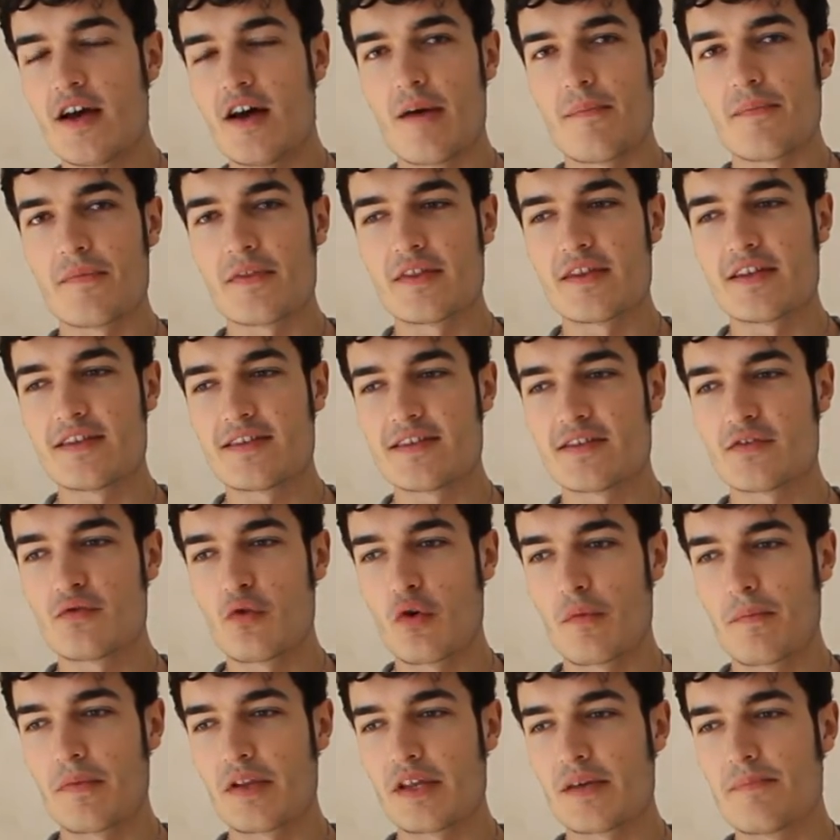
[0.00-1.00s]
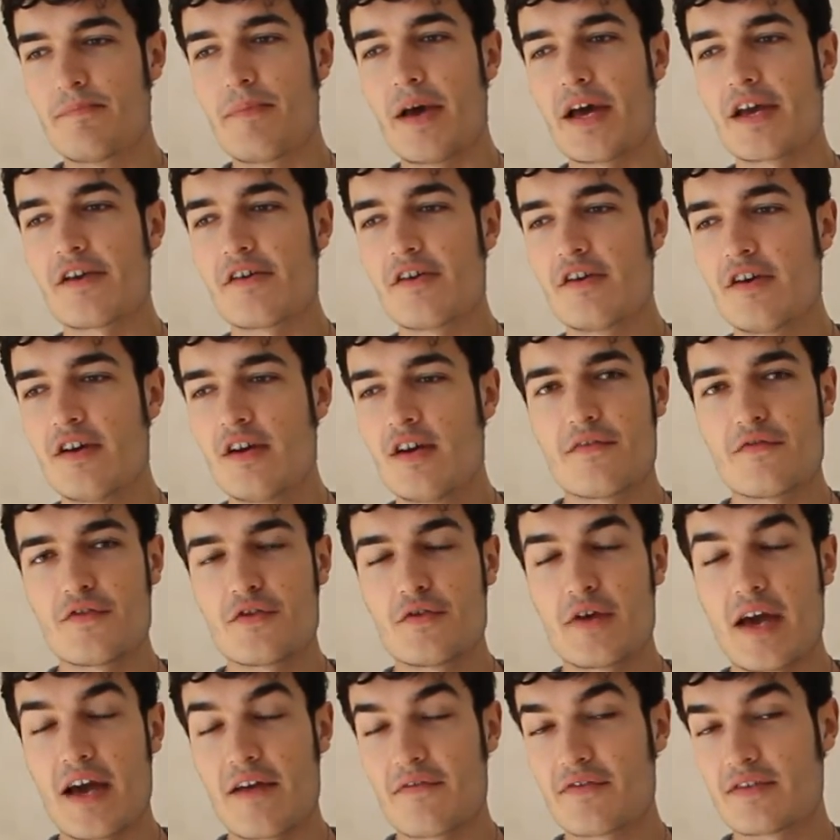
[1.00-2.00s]
Um, this is normally better
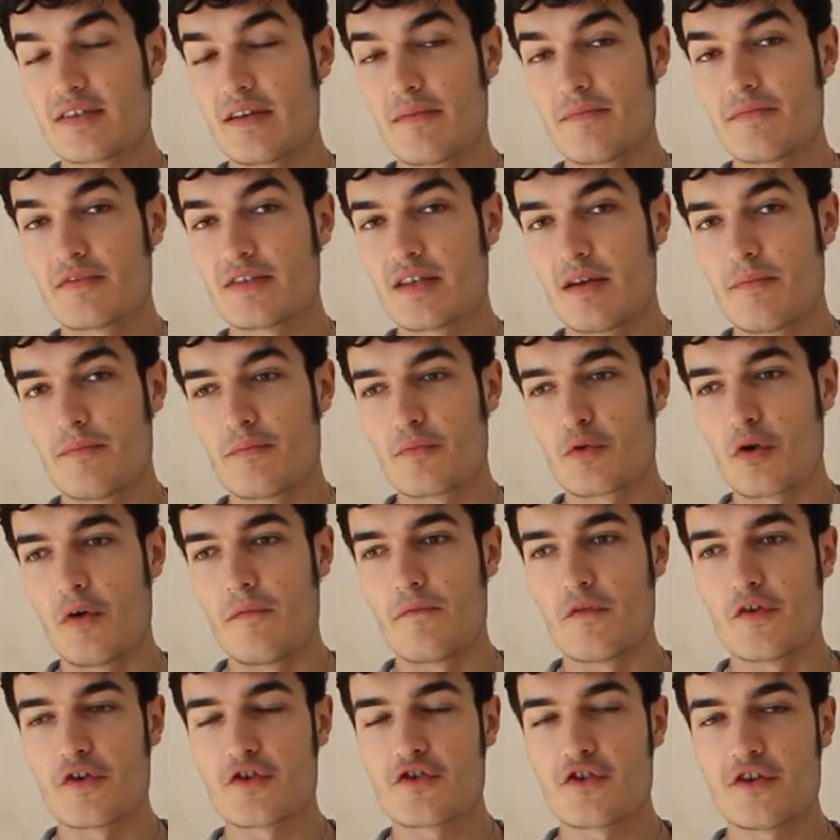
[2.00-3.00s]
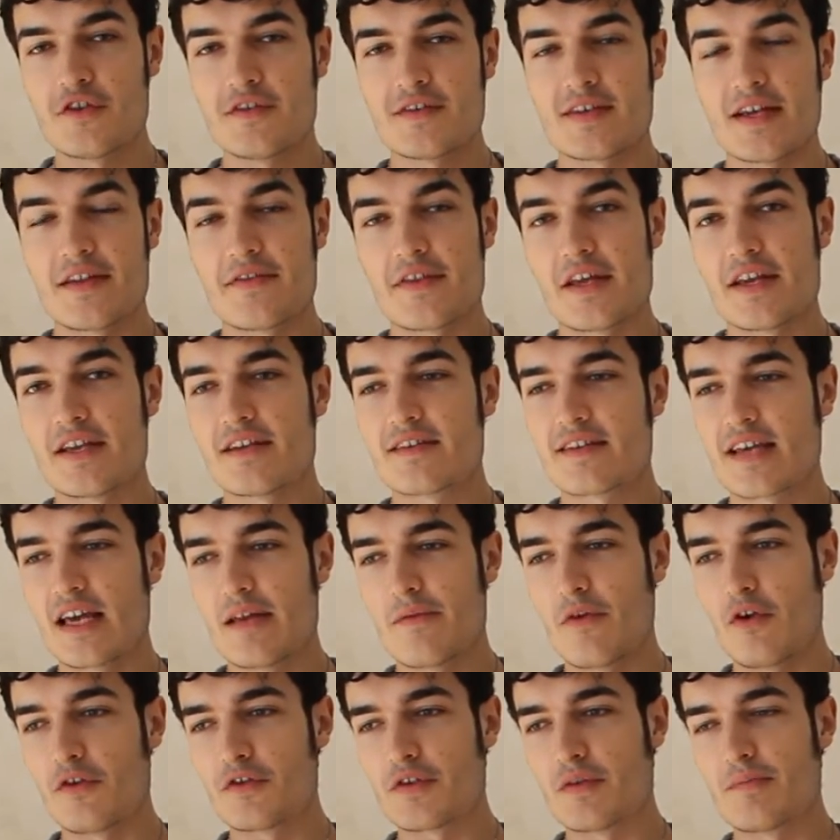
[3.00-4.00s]
if you have some, some conversions and then it
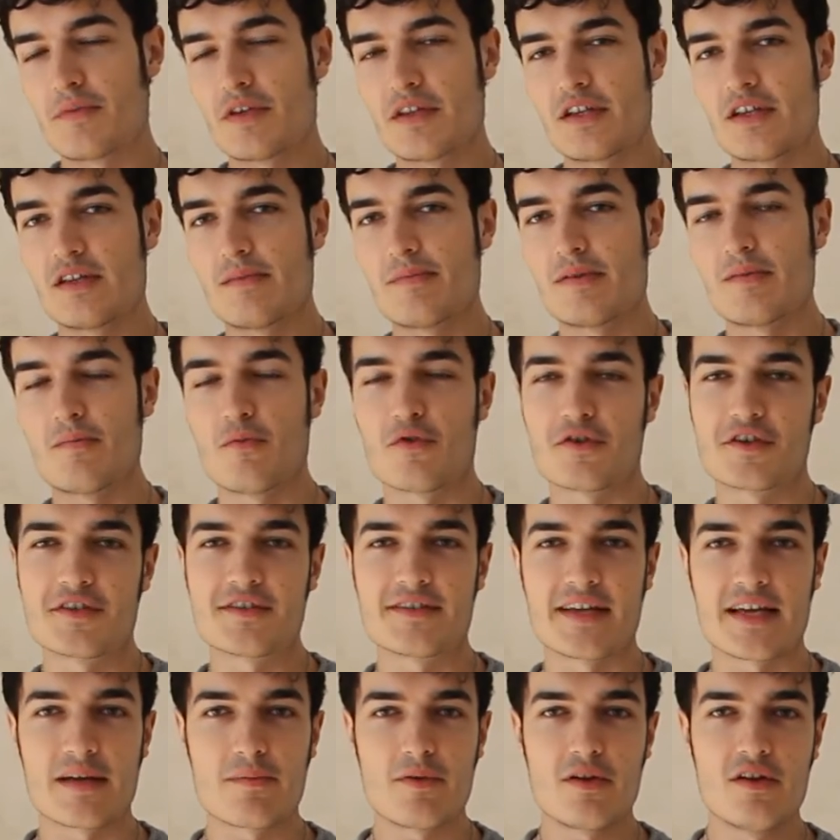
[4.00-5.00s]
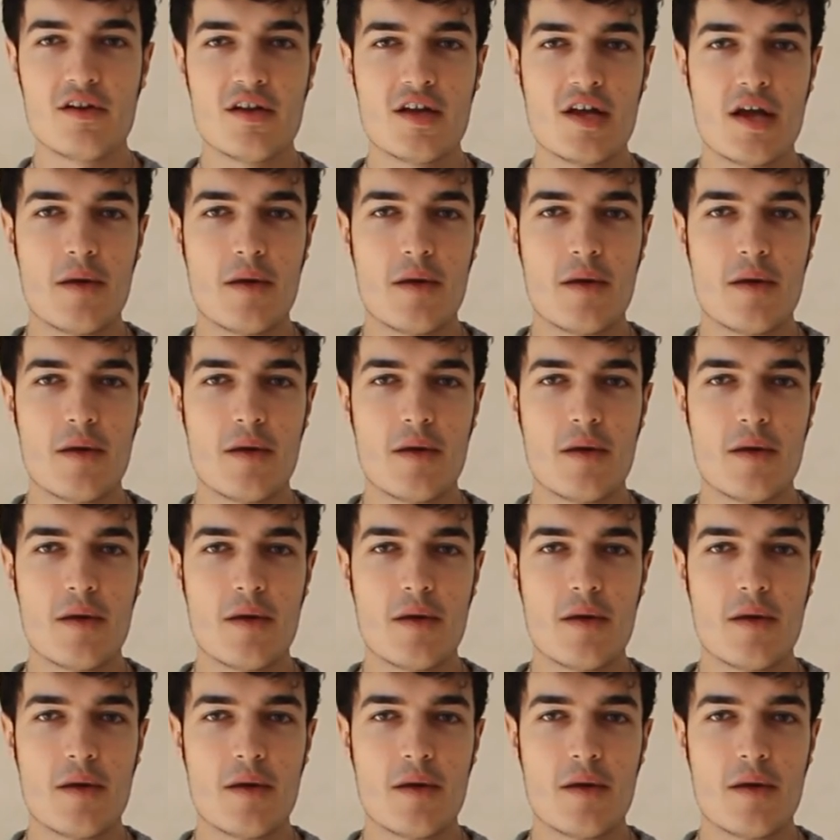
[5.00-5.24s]
can also be a little bit more stable.